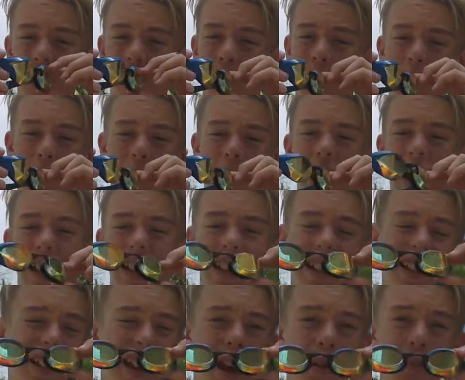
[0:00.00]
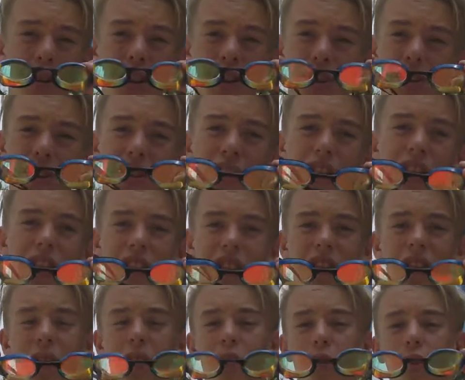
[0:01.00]
They're barely damaged, they're
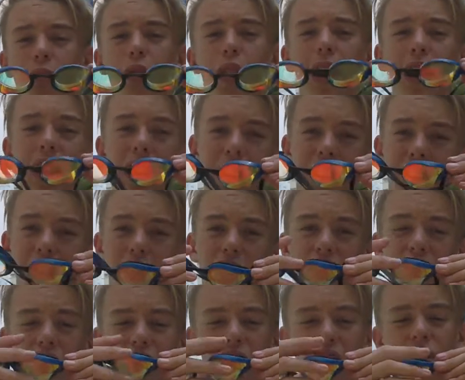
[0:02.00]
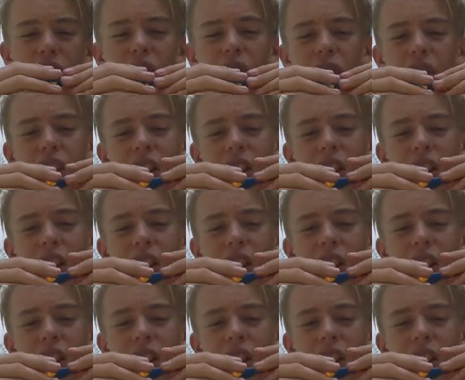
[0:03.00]
still in great condition,